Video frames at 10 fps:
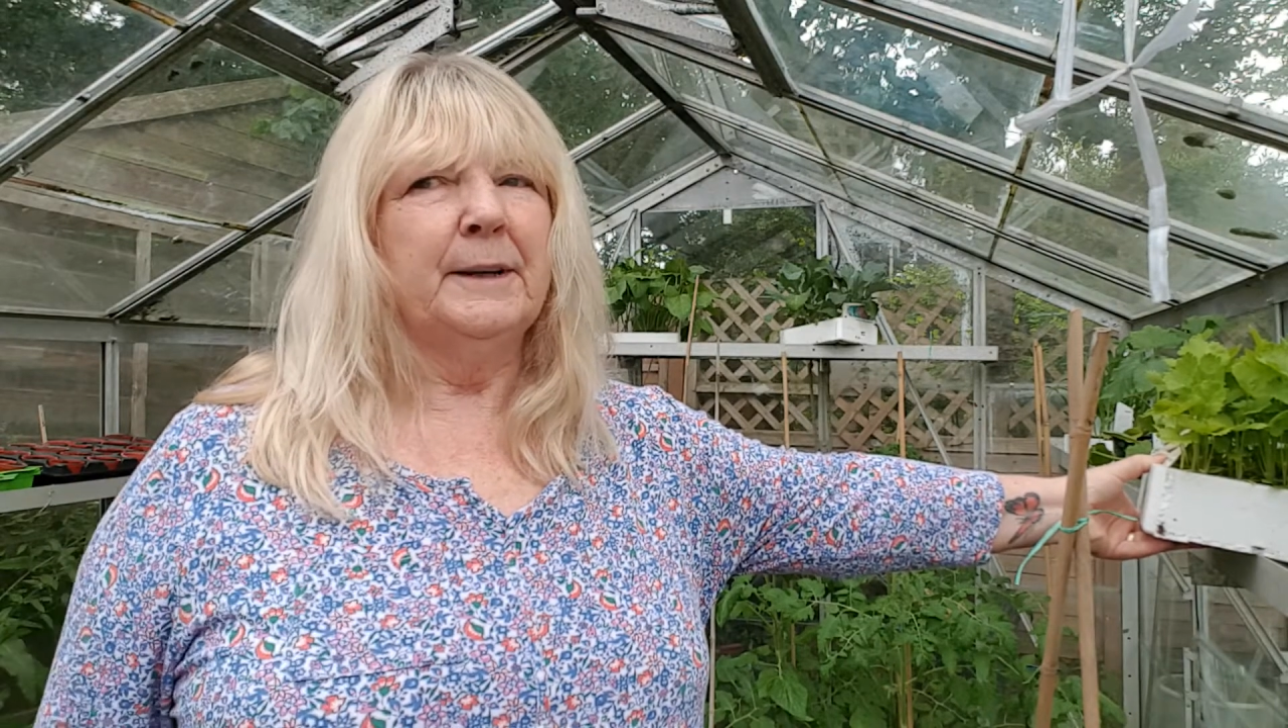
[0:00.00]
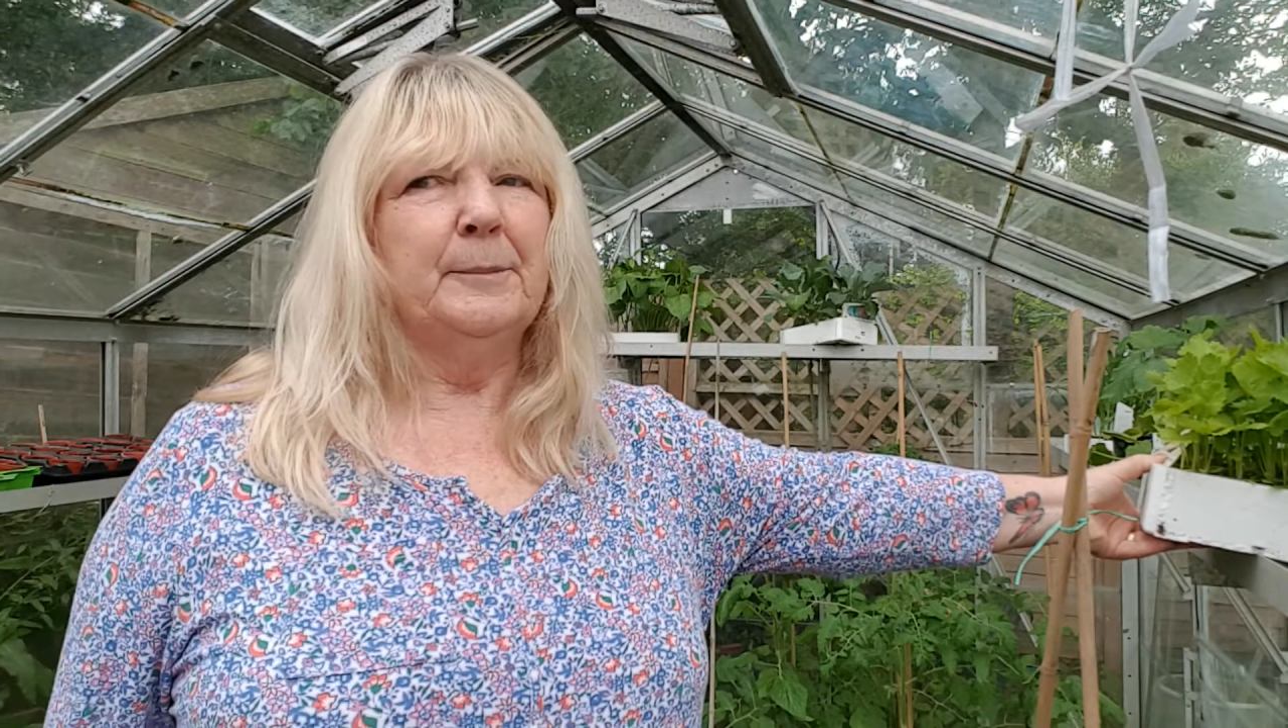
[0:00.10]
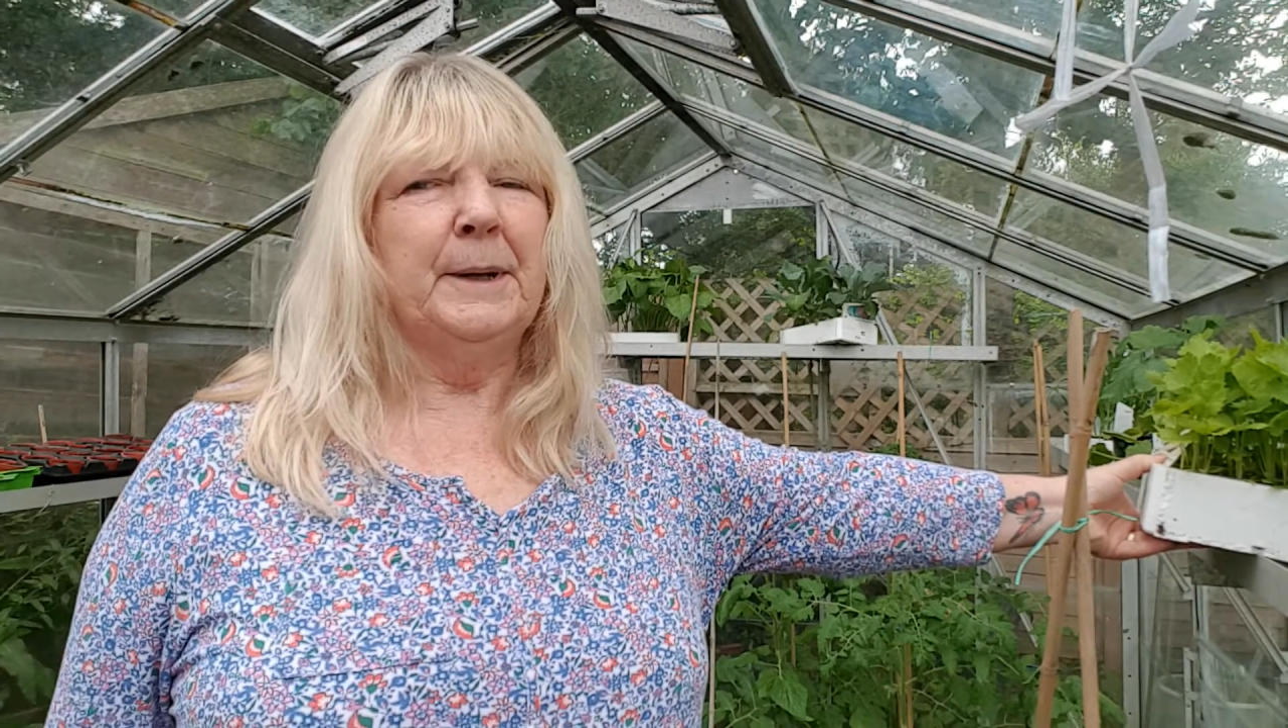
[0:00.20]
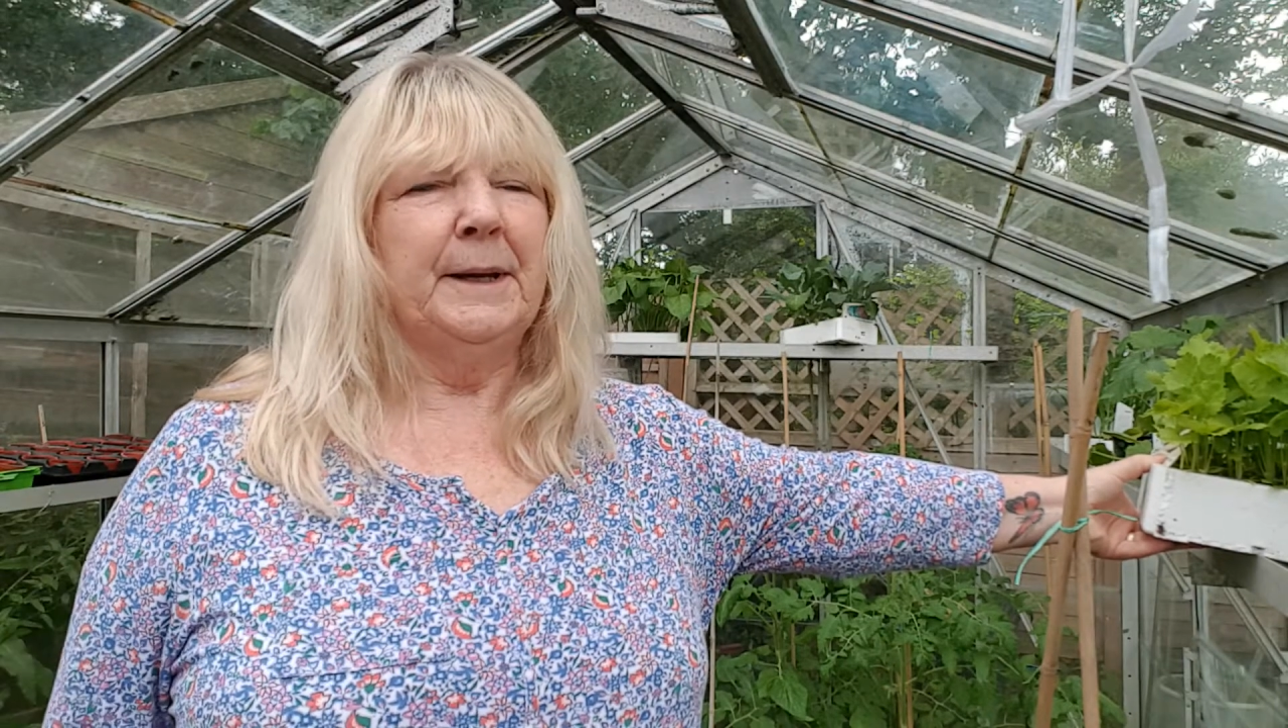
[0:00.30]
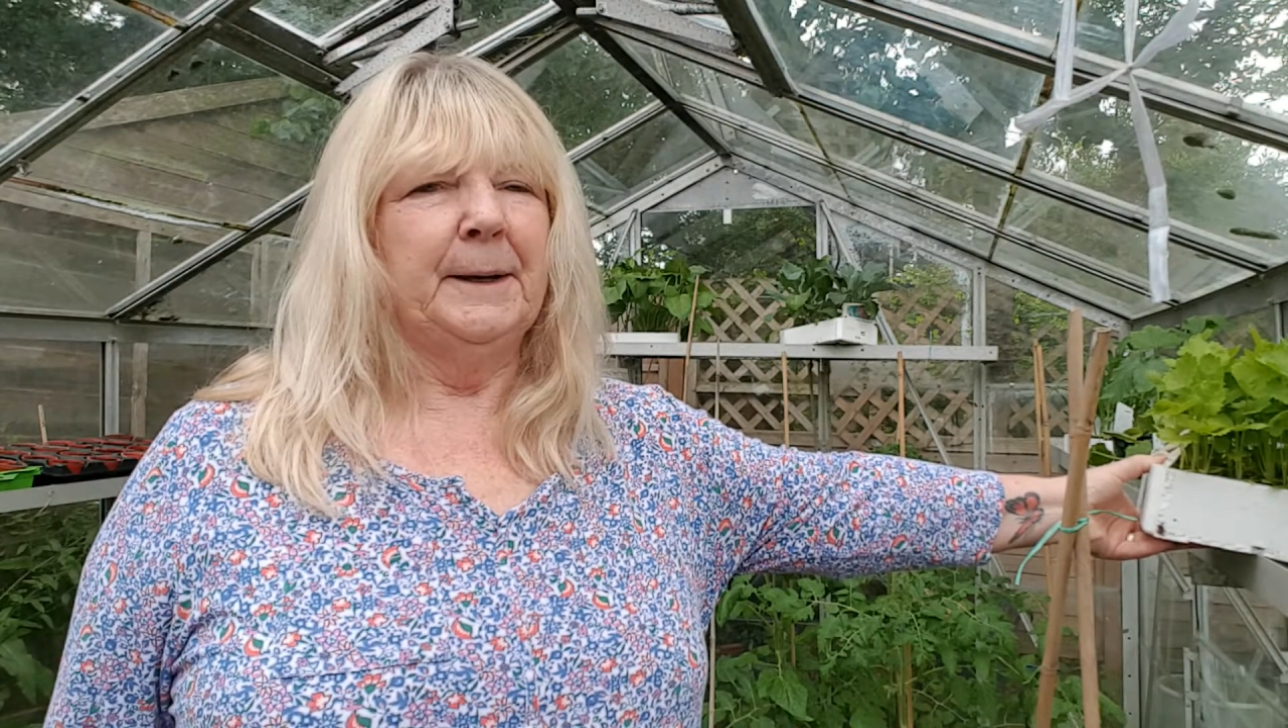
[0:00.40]
a
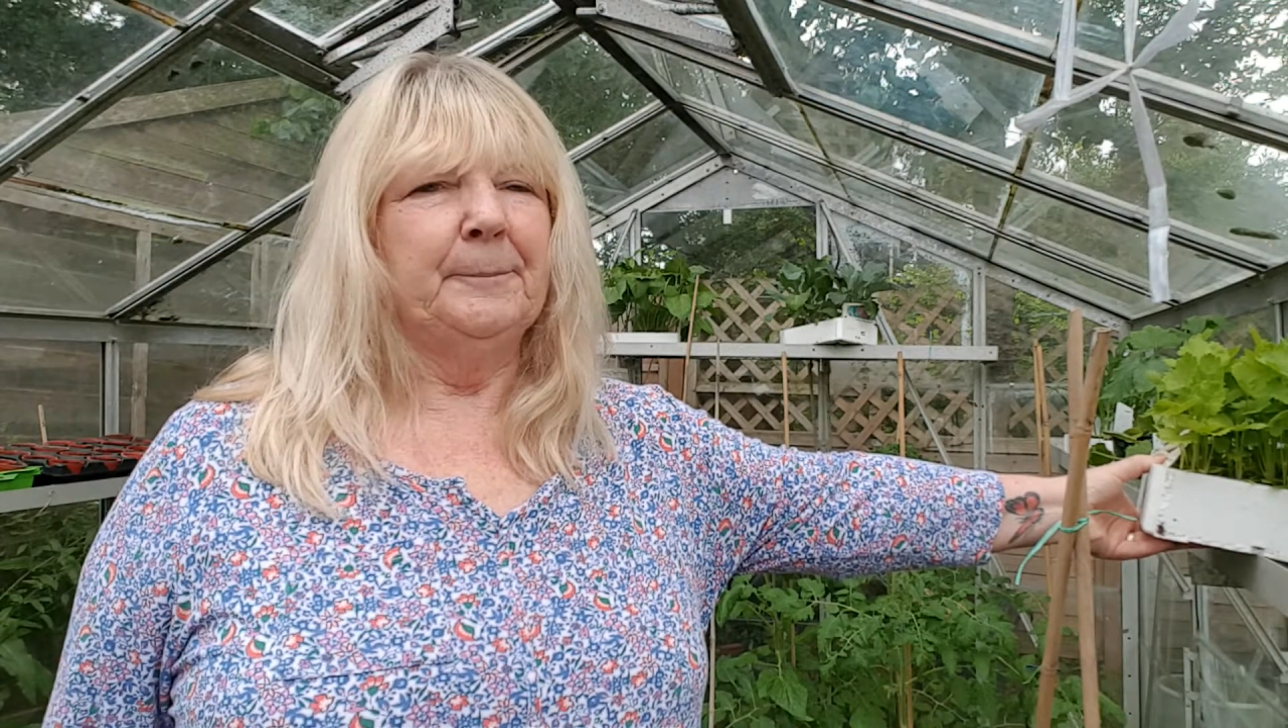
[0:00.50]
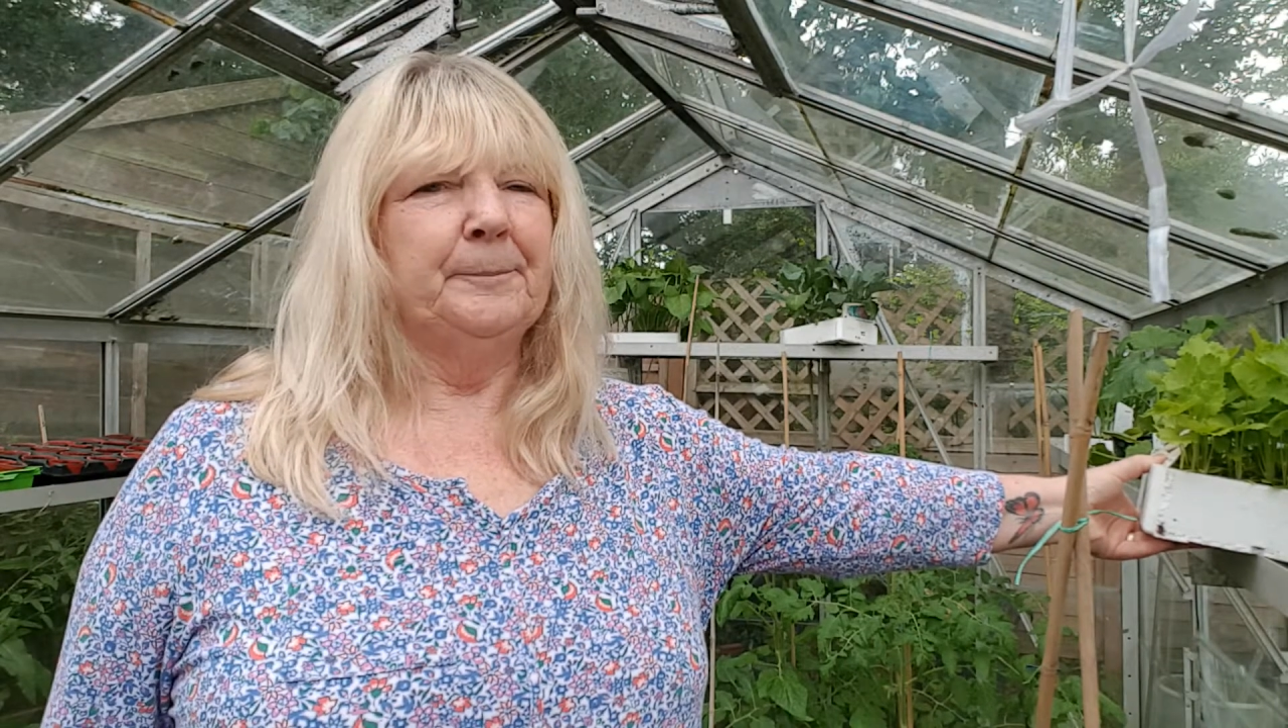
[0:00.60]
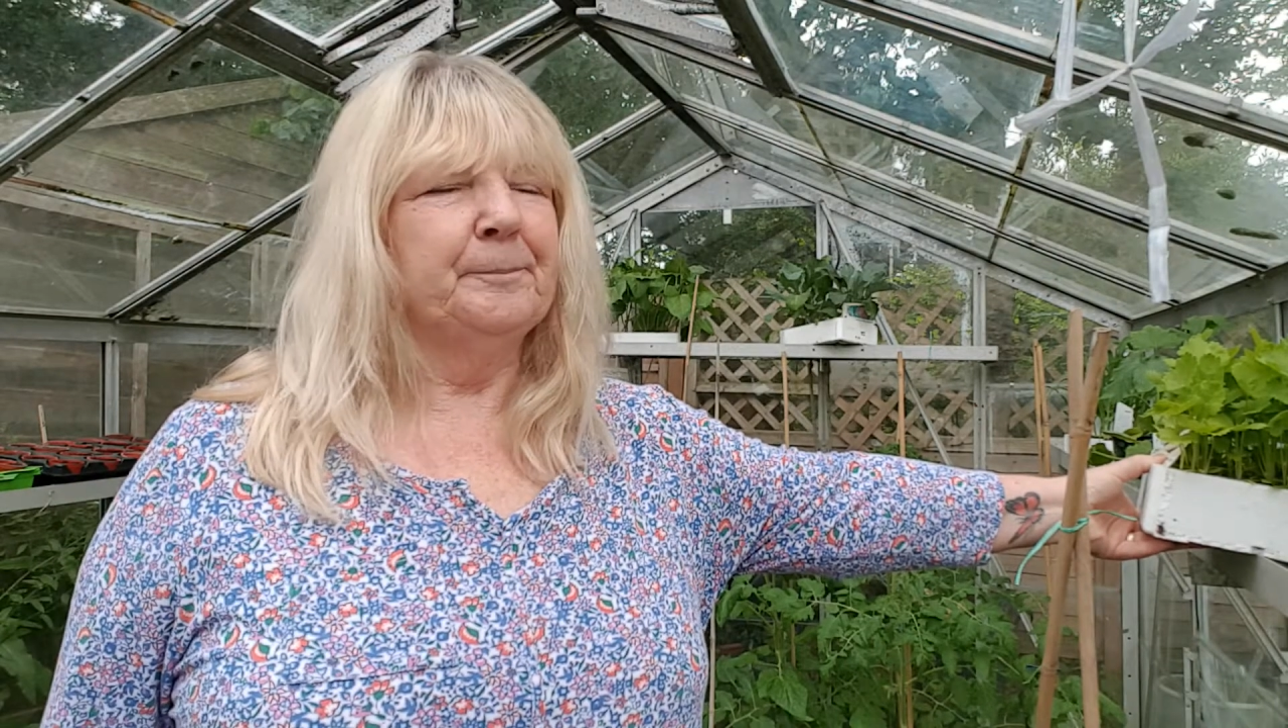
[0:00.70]
minute,